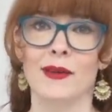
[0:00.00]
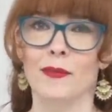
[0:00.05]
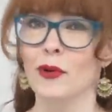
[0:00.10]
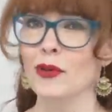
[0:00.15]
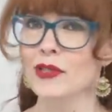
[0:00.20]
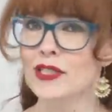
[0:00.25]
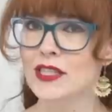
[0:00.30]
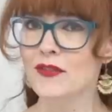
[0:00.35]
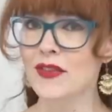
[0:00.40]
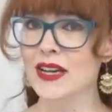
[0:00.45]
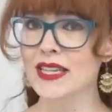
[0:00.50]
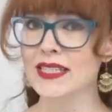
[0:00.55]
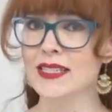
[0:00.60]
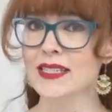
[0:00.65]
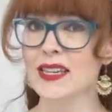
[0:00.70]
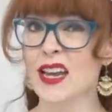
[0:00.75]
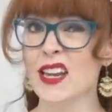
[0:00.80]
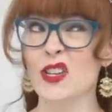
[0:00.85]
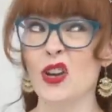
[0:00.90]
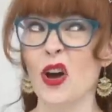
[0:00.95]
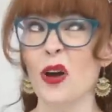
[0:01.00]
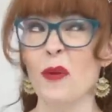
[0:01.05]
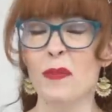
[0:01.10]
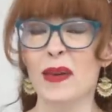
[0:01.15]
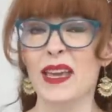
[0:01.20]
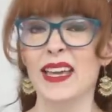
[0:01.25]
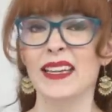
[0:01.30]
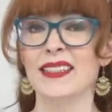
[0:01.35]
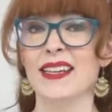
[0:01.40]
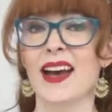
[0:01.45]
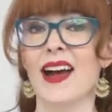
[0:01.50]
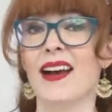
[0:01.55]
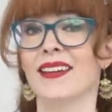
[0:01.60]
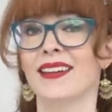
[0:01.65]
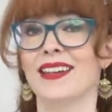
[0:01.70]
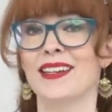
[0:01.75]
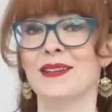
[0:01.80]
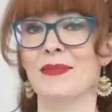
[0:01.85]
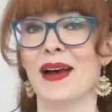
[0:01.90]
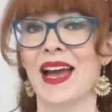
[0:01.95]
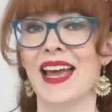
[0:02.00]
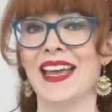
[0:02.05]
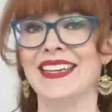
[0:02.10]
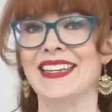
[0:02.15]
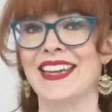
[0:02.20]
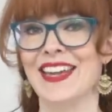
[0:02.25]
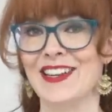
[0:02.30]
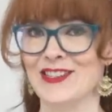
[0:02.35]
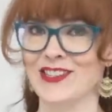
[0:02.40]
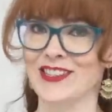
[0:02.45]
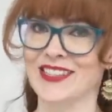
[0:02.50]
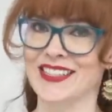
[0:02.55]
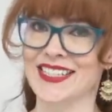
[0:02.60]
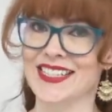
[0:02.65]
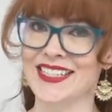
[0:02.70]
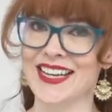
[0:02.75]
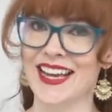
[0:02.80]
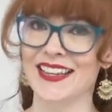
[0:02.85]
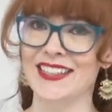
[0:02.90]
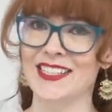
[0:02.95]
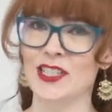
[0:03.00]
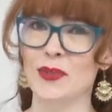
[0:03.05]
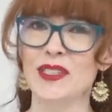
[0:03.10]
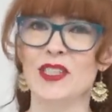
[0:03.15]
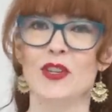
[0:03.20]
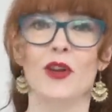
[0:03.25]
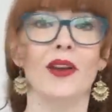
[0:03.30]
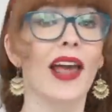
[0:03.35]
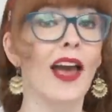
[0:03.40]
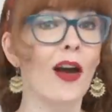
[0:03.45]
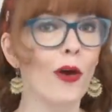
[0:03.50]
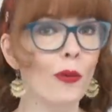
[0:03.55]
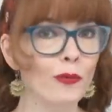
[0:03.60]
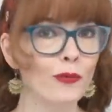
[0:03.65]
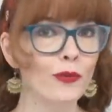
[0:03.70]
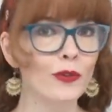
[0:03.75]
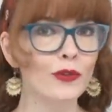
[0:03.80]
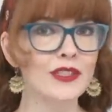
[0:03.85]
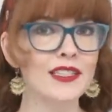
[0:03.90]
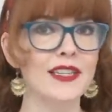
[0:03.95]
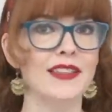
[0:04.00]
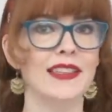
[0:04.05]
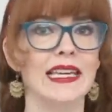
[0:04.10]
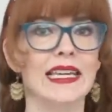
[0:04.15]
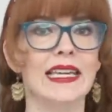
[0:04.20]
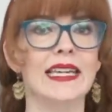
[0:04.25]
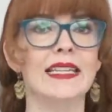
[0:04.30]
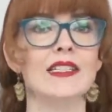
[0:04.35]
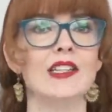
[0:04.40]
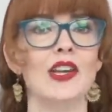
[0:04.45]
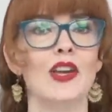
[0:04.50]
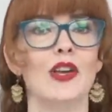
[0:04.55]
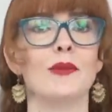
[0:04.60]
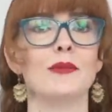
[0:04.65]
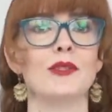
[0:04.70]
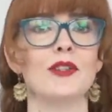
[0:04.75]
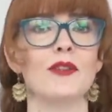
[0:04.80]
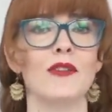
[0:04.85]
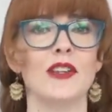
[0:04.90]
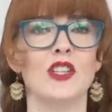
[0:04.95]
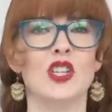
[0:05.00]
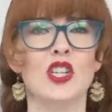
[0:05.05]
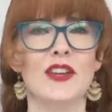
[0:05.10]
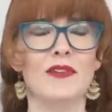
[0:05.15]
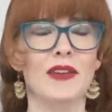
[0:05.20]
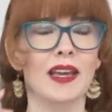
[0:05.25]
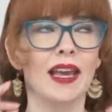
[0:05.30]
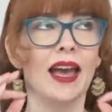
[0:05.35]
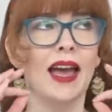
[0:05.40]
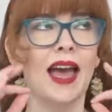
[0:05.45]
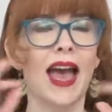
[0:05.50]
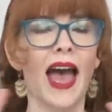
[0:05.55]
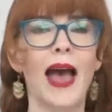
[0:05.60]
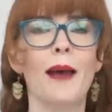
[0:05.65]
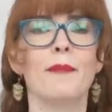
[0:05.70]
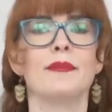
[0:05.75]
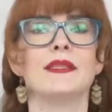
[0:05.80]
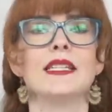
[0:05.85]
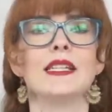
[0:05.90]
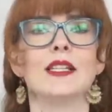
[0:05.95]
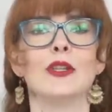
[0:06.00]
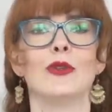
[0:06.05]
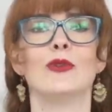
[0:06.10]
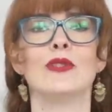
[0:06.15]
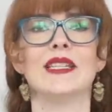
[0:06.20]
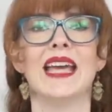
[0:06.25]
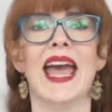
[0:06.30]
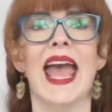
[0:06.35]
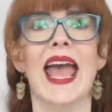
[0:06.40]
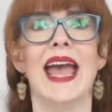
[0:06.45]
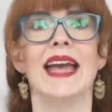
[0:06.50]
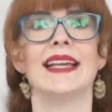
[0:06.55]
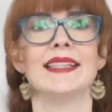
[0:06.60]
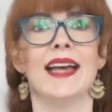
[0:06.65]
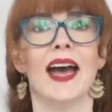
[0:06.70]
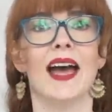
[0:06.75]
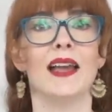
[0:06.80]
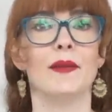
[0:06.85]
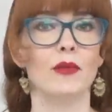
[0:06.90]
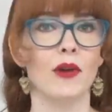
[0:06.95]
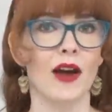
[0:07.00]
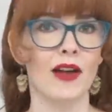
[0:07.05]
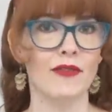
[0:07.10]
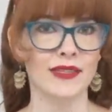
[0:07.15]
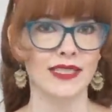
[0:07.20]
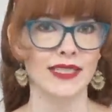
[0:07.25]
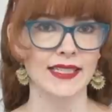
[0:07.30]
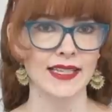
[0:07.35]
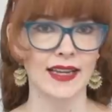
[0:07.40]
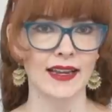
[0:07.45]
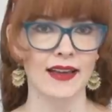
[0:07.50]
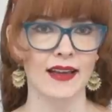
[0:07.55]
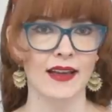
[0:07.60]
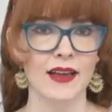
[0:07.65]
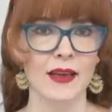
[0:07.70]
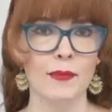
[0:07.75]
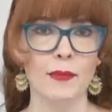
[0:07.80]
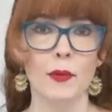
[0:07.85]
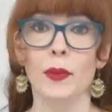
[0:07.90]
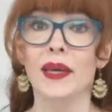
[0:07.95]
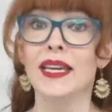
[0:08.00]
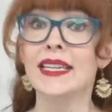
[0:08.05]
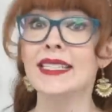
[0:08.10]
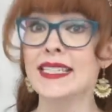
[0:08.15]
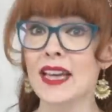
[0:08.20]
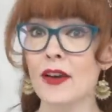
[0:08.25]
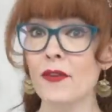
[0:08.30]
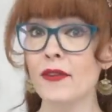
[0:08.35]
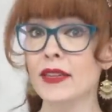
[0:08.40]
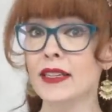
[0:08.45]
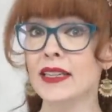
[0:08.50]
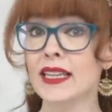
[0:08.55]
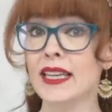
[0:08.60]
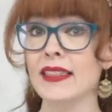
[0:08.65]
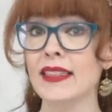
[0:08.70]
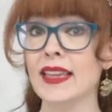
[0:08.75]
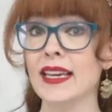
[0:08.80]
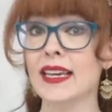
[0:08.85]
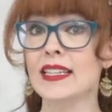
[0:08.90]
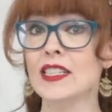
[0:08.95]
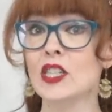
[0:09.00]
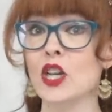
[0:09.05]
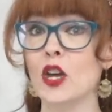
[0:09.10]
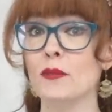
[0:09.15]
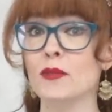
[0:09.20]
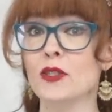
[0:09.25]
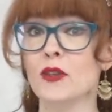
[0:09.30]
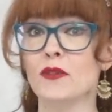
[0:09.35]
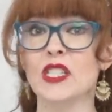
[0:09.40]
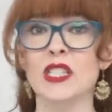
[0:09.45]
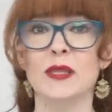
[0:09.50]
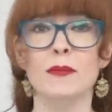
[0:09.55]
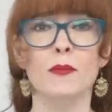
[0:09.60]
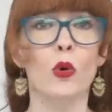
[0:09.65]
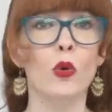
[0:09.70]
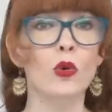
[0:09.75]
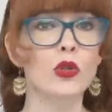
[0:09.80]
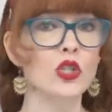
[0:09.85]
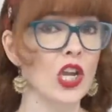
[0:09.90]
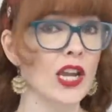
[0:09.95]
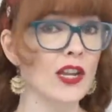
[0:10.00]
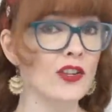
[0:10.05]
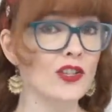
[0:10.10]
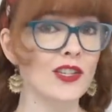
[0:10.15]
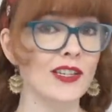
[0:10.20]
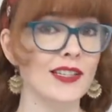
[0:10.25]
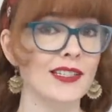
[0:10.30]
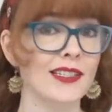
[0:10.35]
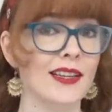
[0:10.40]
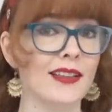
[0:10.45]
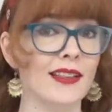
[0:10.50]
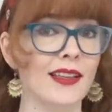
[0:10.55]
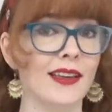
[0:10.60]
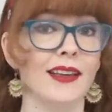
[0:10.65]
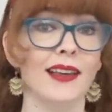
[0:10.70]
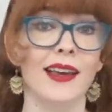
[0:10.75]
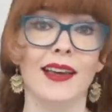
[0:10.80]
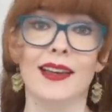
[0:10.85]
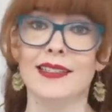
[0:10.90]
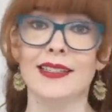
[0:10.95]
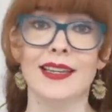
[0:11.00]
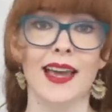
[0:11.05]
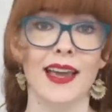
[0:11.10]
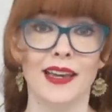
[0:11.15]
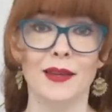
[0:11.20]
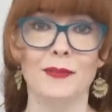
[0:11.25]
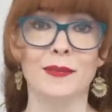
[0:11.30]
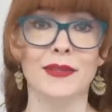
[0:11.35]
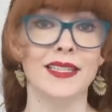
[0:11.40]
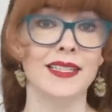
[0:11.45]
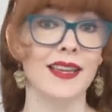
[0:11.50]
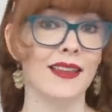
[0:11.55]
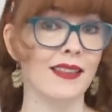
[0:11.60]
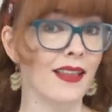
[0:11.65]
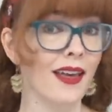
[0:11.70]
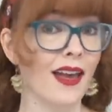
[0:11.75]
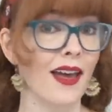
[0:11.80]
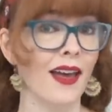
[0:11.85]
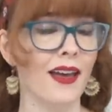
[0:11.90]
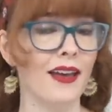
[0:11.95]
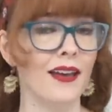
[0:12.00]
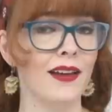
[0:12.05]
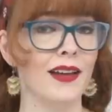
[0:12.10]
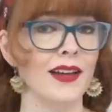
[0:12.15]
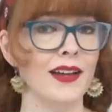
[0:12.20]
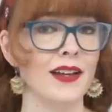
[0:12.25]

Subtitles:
Most of of us are not being targeted by a nation state, so it's not helpful to think in terms of achieving absolute airtight privacy. But we can definitely think in terms of small changes that can get us 80% there.